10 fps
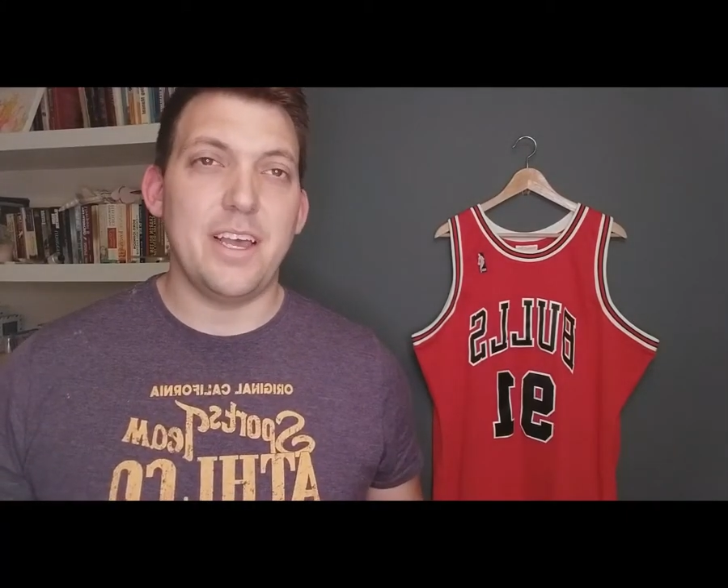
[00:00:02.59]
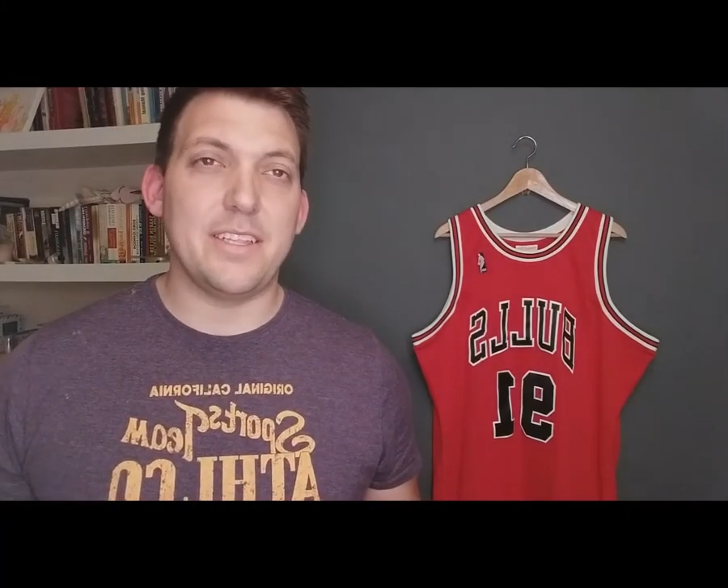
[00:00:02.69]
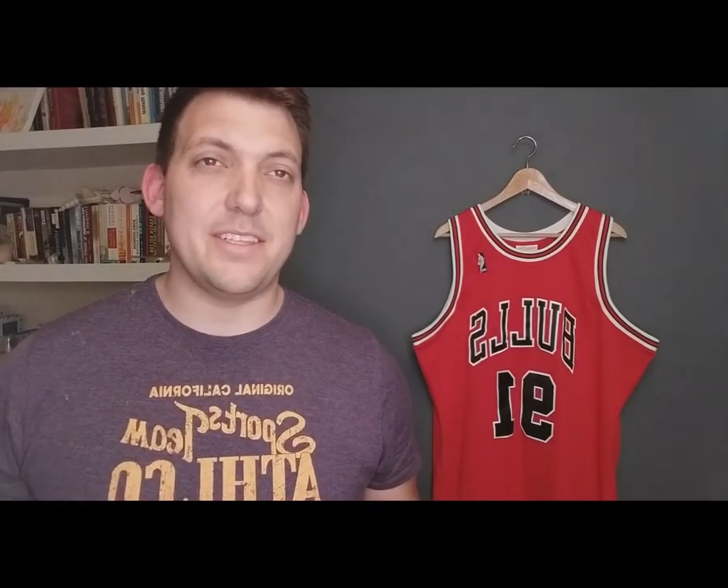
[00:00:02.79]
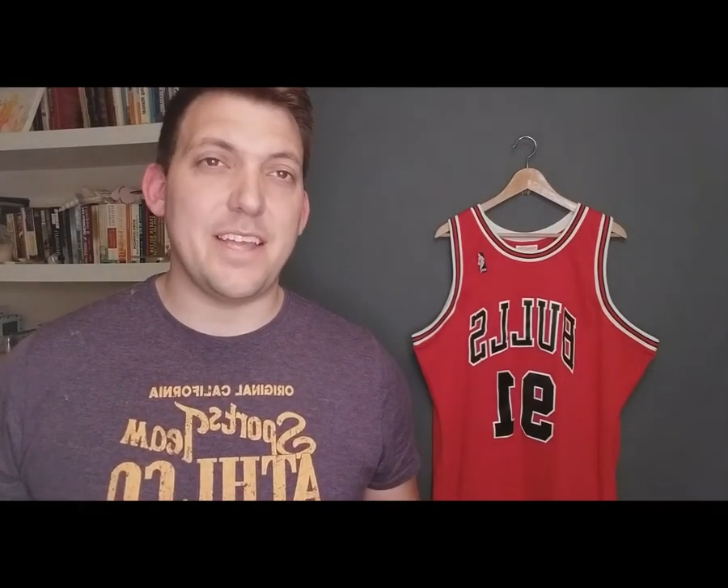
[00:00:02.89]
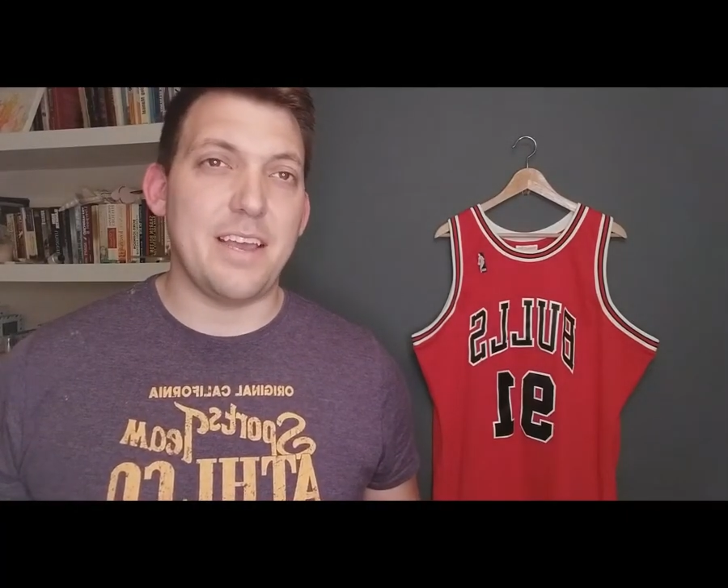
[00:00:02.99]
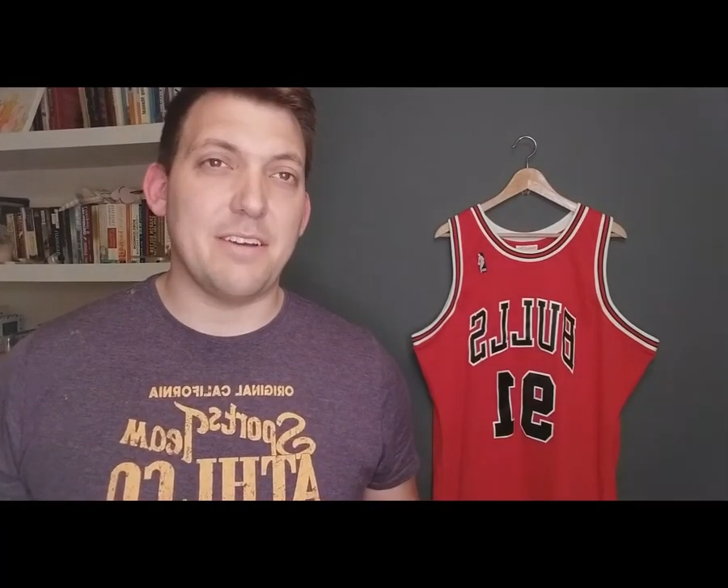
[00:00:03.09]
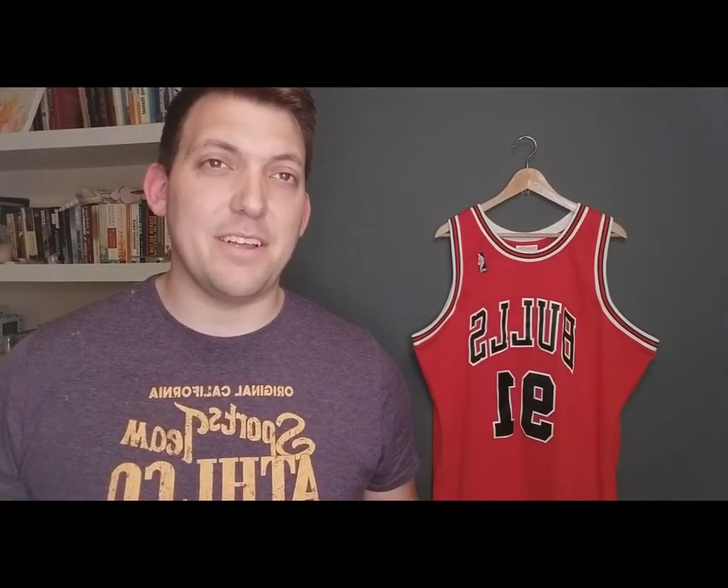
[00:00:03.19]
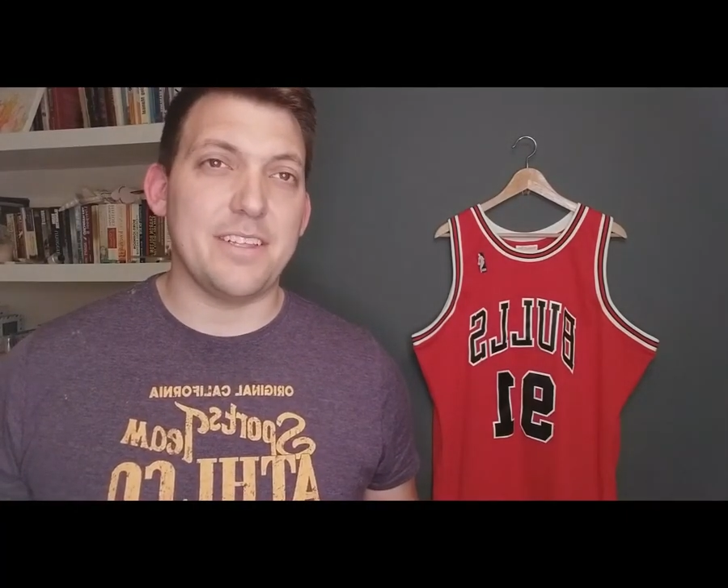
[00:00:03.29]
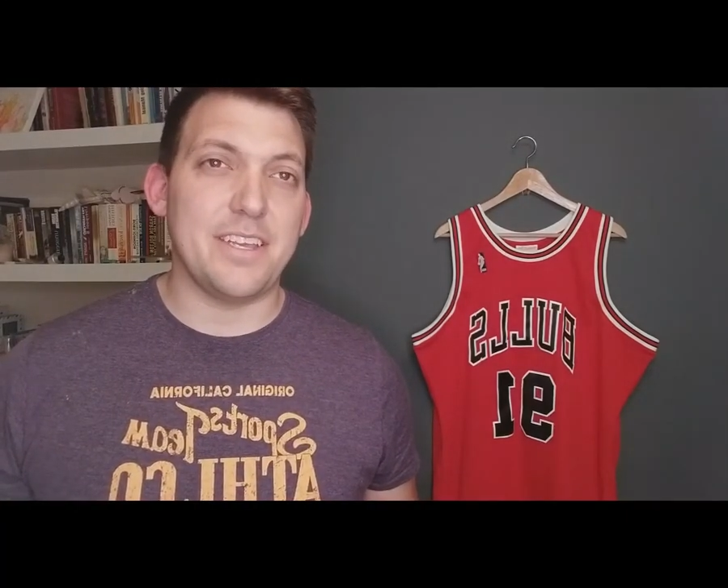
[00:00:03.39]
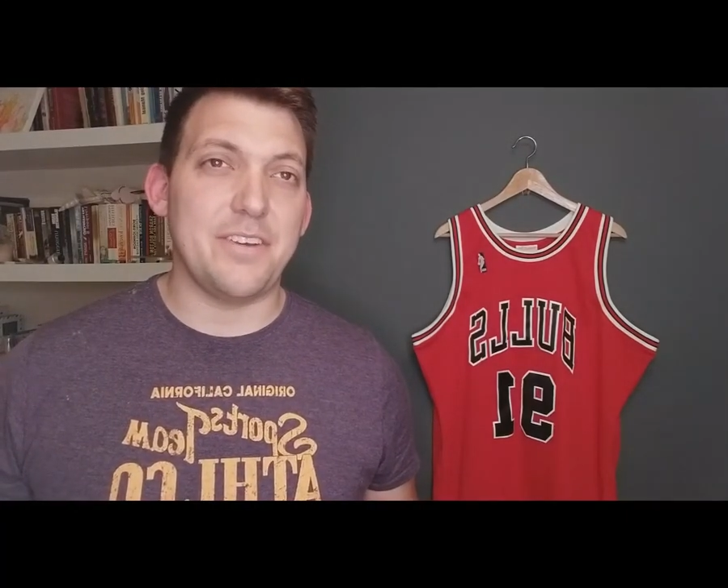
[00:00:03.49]
and today I'm
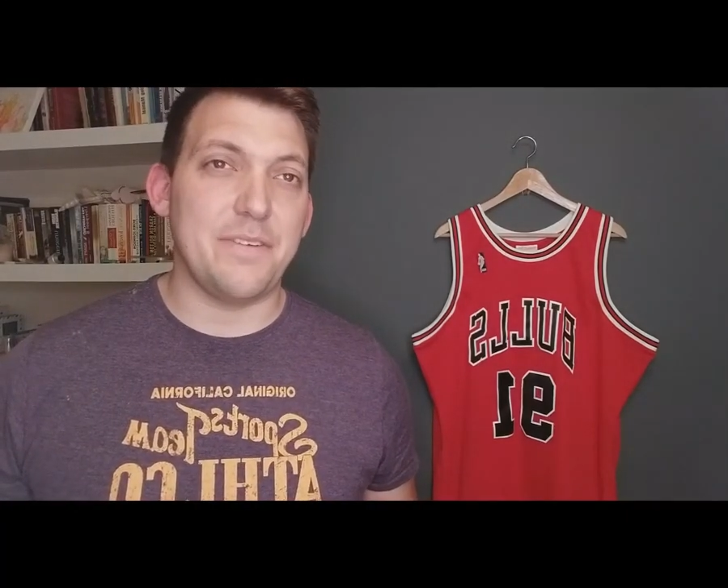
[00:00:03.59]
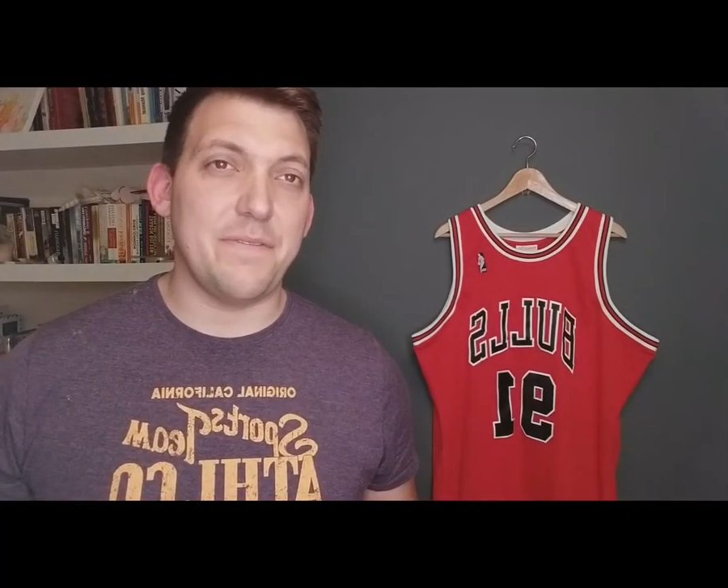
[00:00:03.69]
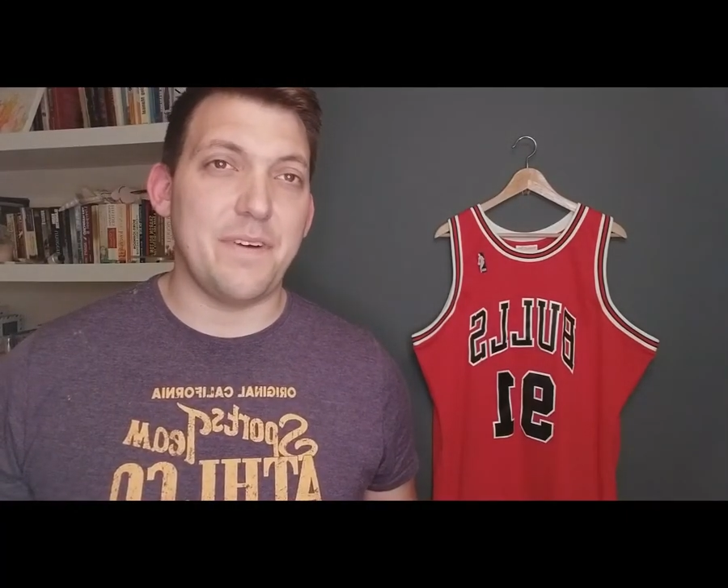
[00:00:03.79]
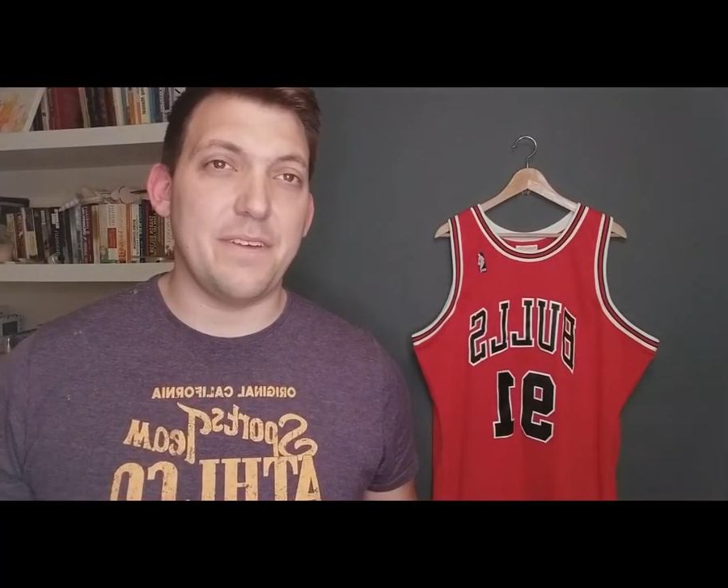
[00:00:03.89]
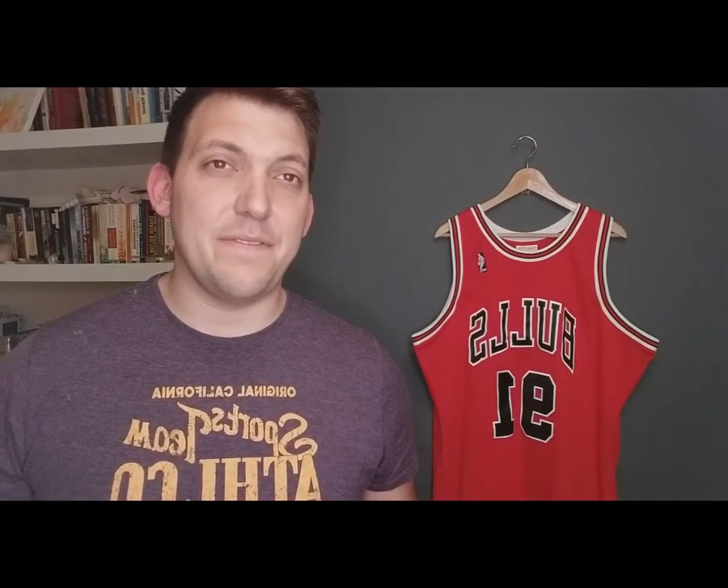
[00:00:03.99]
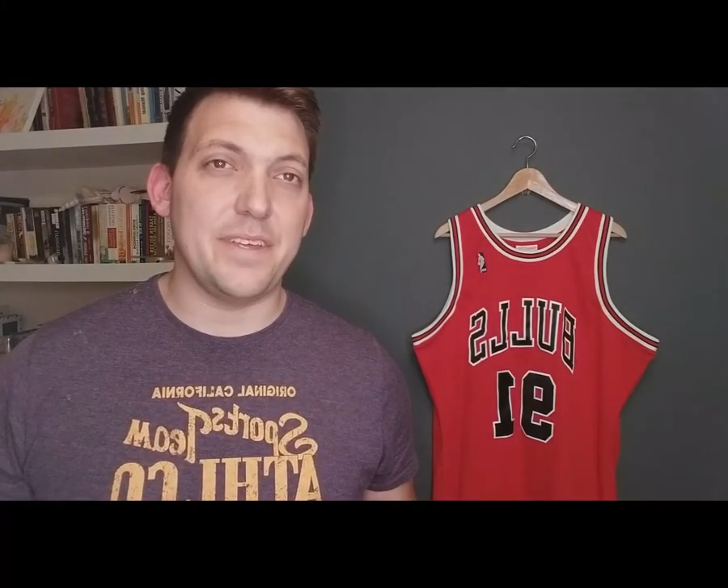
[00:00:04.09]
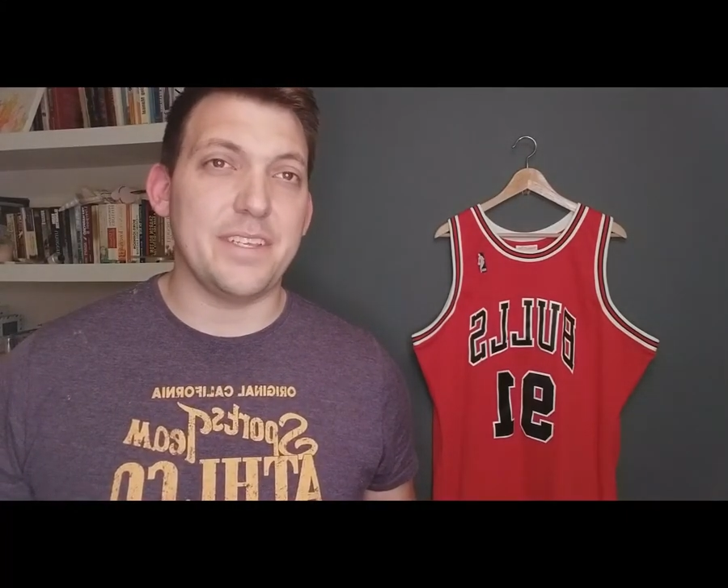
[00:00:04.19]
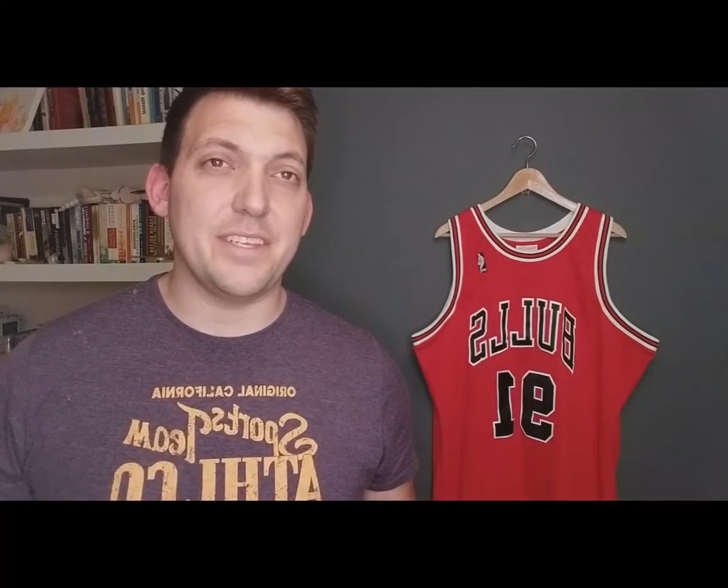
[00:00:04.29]
going to tell you 5 things